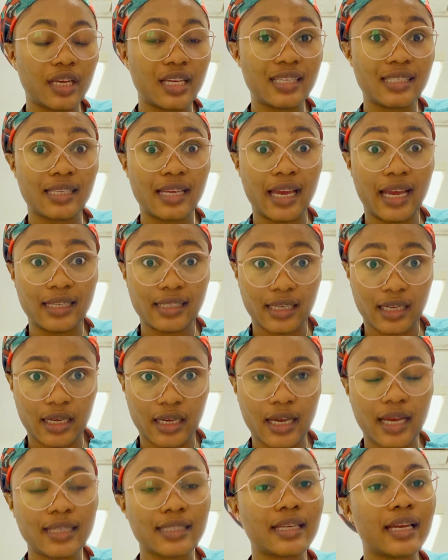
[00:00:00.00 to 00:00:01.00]
Is the
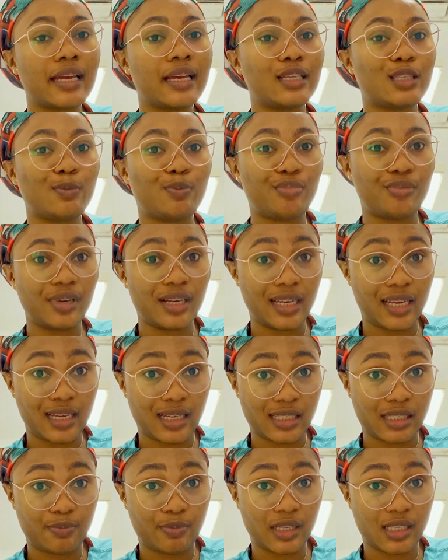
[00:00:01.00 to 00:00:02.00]
healthcare. Healthcare is pretty
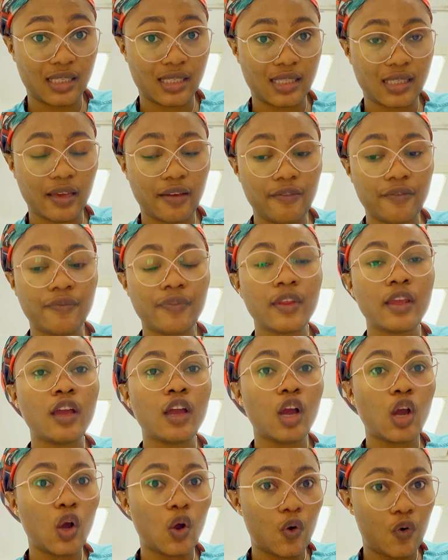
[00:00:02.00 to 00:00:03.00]
expensive
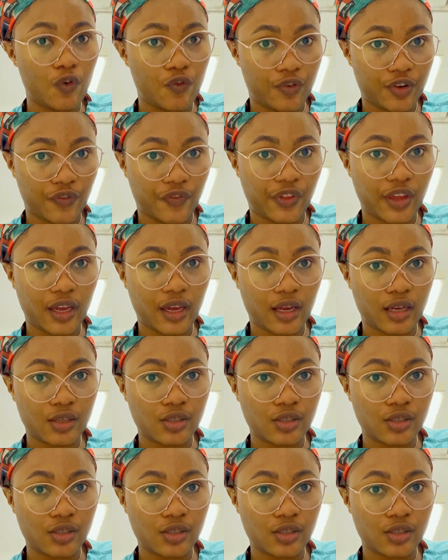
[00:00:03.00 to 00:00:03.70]
over there.